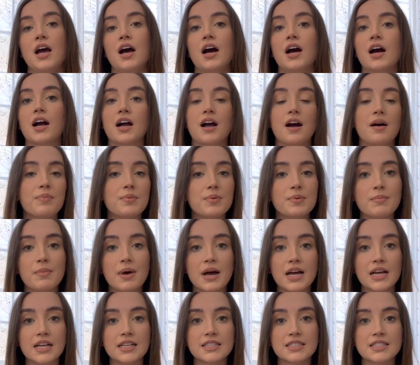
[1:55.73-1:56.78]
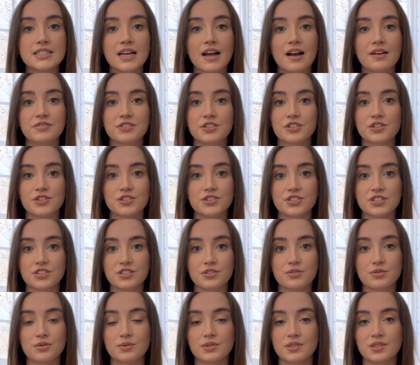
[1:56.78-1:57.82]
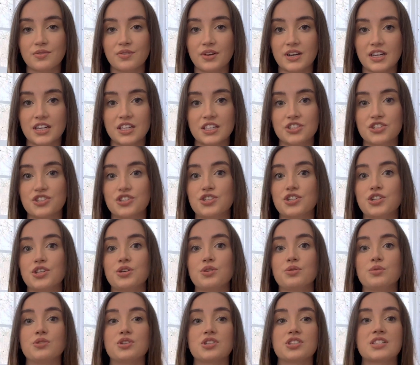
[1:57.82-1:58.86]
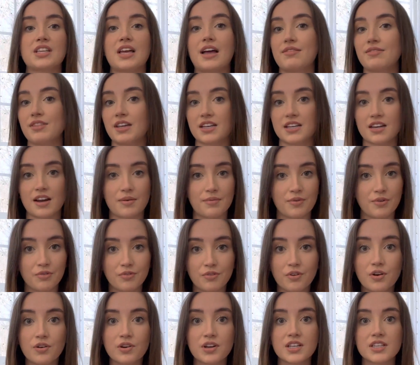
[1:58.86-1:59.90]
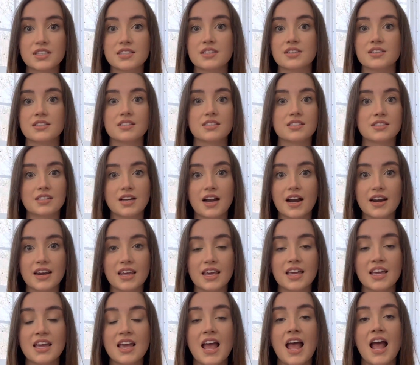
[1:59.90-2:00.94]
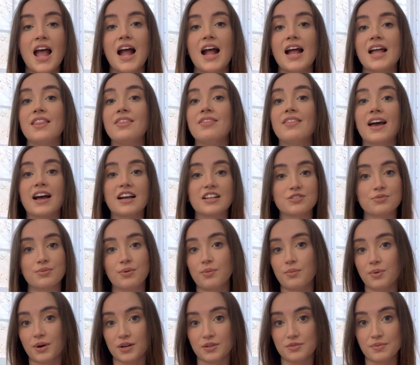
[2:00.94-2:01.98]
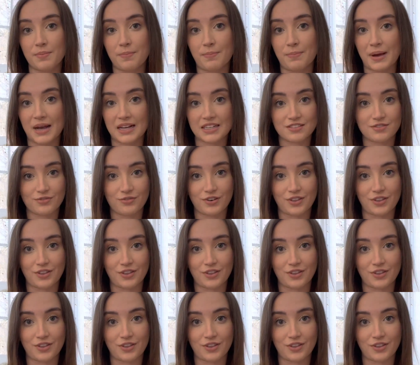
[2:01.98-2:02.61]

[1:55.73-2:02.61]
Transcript: a couple months after nursing school was finished to just have that time to focus and study, and that's what worked best for